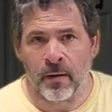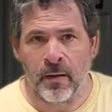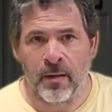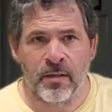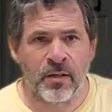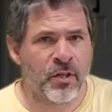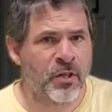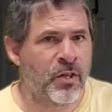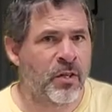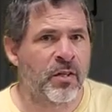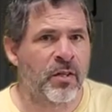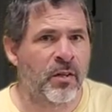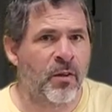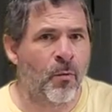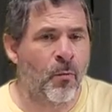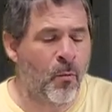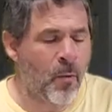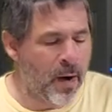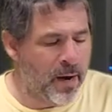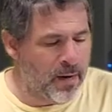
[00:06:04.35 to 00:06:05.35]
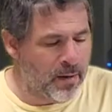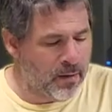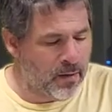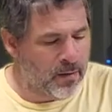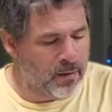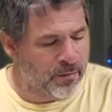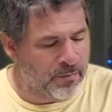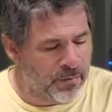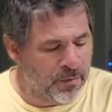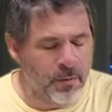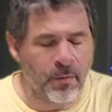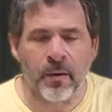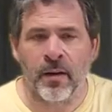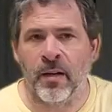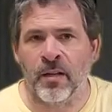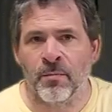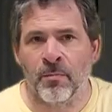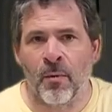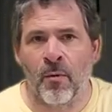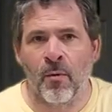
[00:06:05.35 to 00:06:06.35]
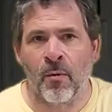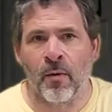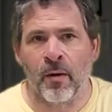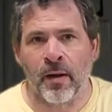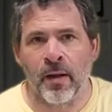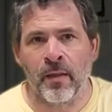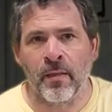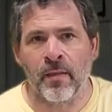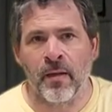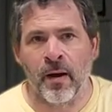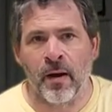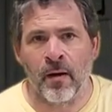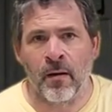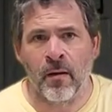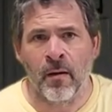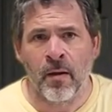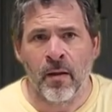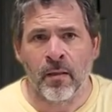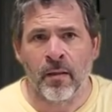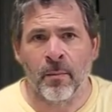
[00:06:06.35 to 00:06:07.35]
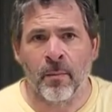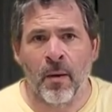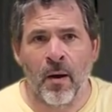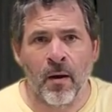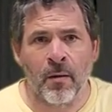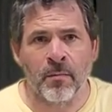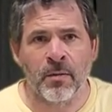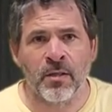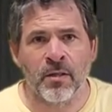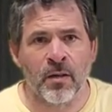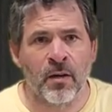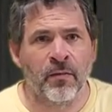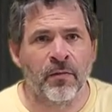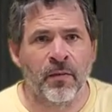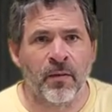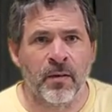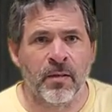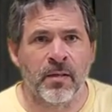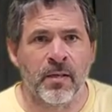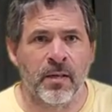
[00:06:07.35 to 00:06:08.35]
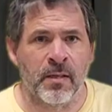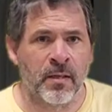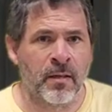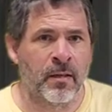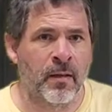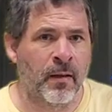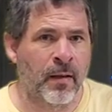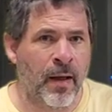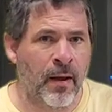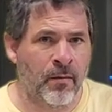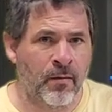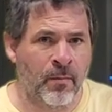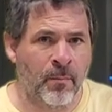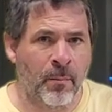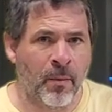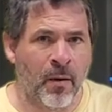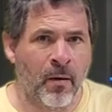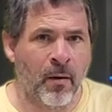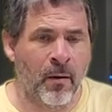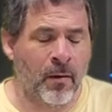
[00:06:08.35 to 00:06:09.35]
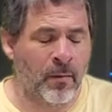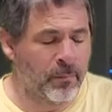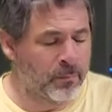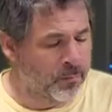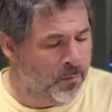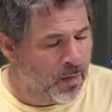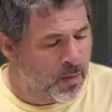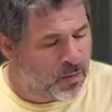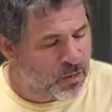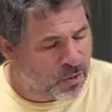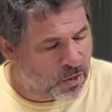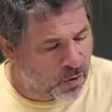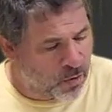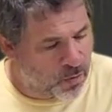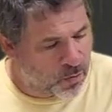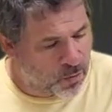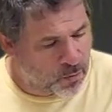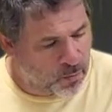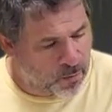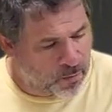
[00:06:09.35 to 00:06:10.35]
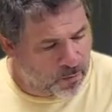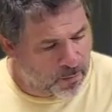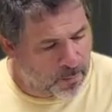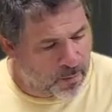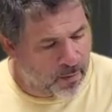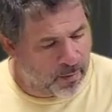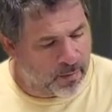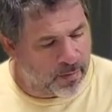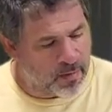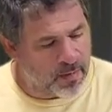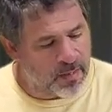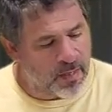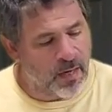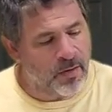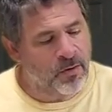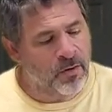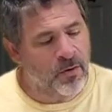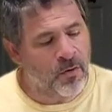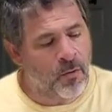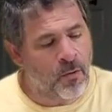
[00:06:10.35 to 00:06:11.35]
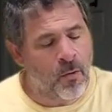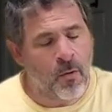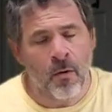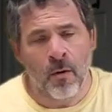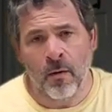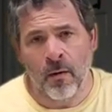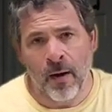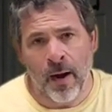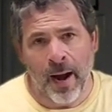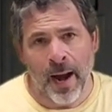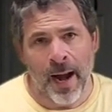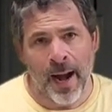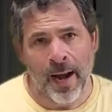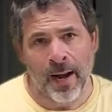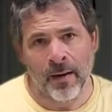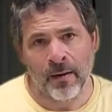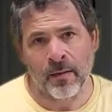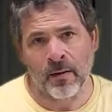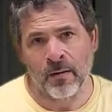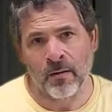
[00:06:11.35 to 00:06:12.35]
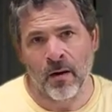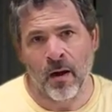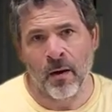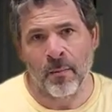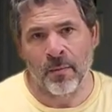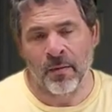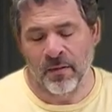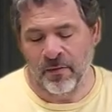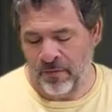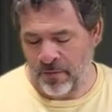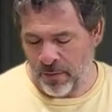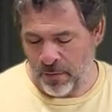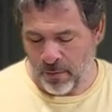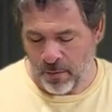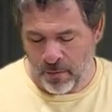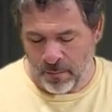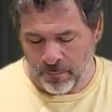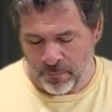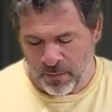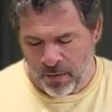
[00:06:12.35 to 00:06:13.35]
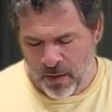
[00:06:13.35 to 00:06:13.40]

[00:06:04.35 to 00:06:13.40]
It's just the way that the fuel gets poured in there, the bottom surface isn't allowed to burn. So we were burning the center core and the top of the fuel.